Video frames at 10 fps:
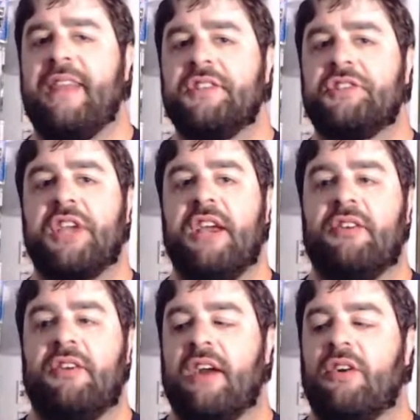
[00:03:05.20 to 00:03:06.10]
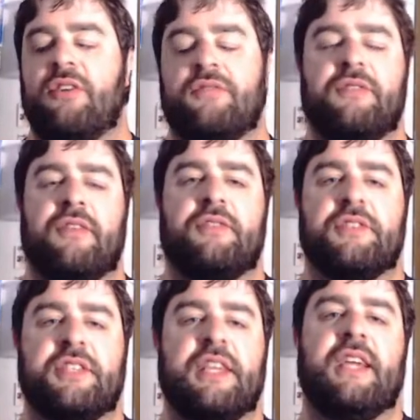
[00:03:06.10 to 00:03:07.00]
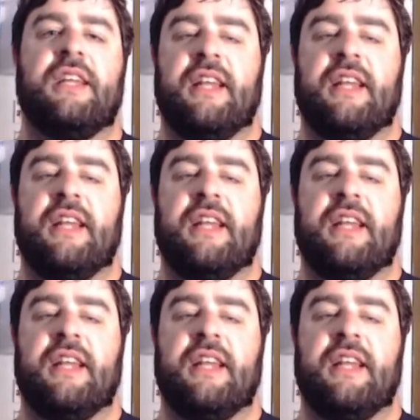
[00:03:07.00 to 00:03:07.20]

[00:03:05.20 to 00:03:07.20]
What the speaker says: this channel, I don't know if you've ever seen,